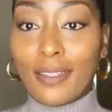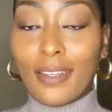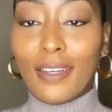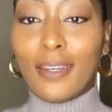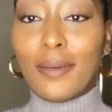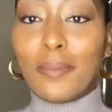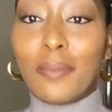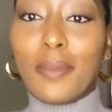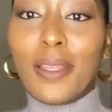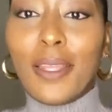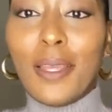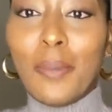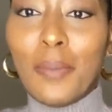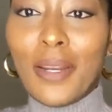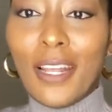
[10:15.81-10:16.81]
Um,
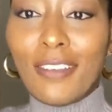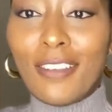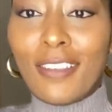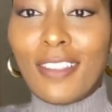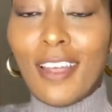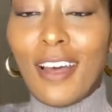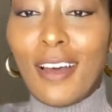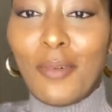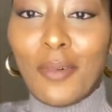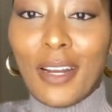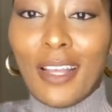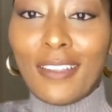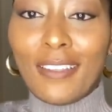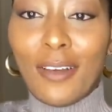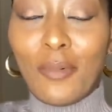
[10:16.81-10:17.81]
but I just thought when
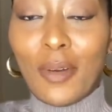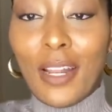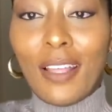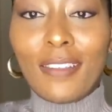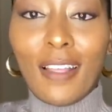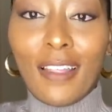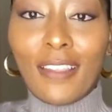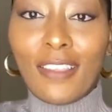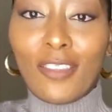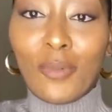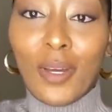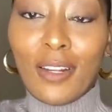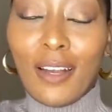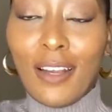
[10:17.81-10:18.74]
I saw when I saw this sweater,